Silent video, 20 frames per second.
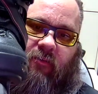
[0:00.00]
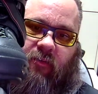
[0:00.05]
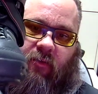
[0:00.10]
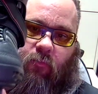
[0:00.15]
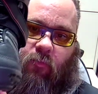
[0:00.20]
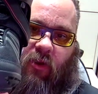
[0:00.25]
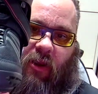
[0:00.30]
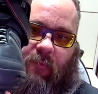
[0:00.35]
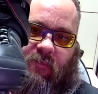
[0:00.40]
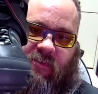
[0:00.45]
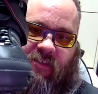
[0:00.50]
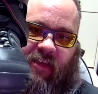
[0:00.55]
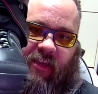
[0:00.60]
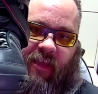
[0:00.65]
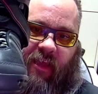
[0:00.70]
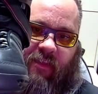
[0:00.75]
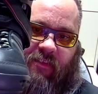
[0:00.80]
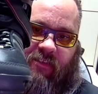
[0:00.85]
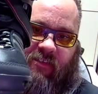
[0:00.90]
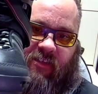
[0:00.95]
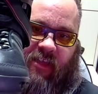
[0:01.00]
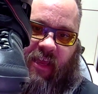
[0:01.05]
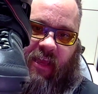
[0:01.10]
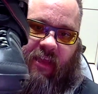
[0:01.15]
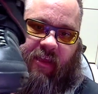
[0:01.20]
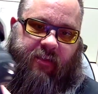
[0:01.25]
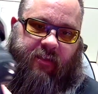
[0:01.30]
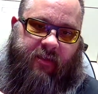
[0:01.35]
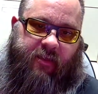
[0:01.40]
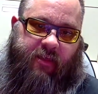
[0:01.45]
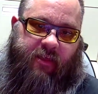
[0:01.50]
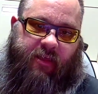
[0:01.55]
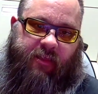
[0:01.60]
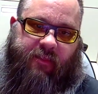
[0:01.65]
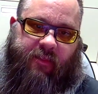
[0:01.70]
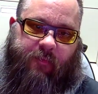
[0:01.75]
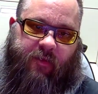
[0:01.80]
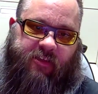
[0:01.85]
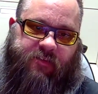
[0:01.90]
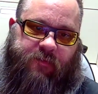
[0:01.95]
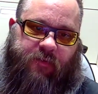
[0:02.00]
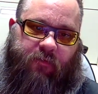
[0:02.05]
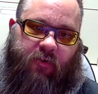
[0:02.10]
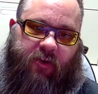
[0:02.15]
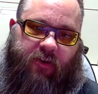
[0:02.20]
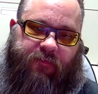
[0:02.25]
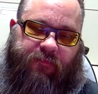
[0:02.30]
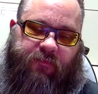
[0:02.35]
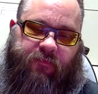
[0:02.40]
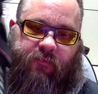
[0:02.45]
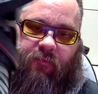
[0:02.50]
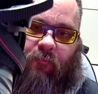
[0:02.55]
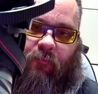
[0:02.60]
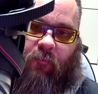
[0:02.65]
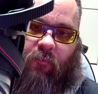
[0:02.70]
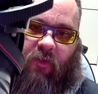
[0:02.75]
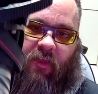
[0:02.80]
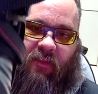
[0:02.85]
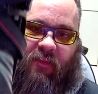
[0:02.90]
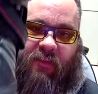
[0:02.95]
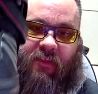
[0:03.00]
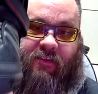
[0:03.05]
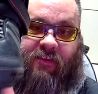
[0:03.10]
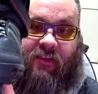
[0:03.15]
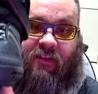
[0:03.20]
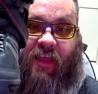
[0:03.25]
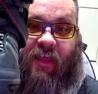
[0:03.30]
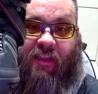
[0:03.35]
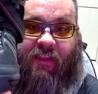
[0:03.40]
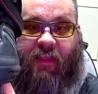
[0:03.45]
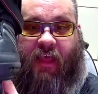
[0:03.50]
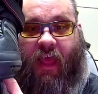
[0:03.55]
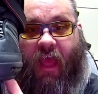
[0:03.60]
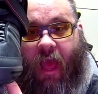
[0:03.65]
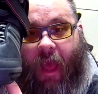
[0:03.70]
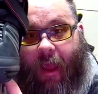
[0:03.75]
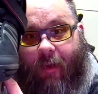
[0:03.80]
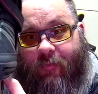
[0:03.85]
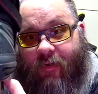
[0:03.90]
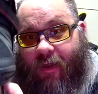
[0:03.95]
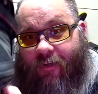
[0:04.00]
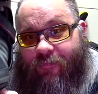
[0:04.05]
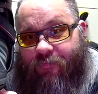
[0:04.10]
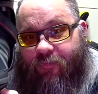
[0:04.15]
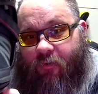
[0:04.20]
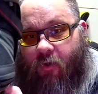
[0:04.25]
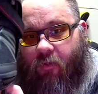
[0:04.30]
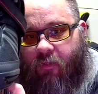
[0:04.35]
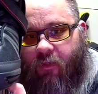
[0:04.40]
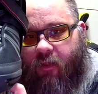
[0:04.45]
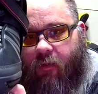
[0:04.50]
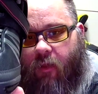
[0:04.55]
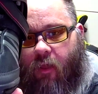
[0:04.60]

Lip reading: when I'm standing on the skate that makes me want to. And again, I'm not falling,